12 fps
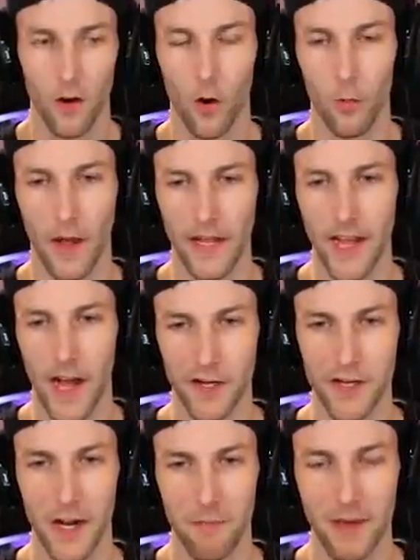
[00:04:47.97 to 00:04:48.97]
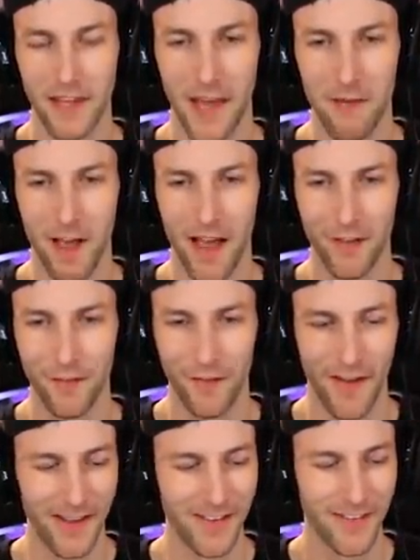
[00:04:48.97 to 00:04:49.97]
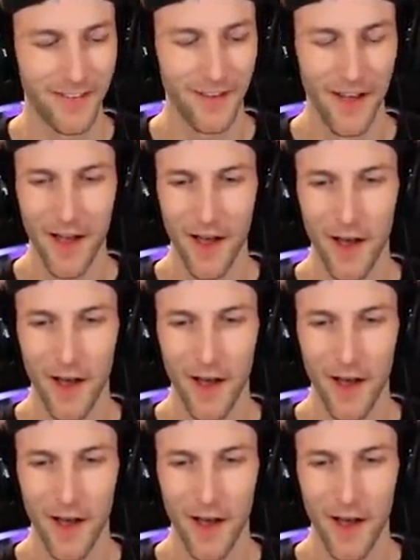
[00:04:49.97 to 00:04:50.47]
Oh my gosh, I became Eggface.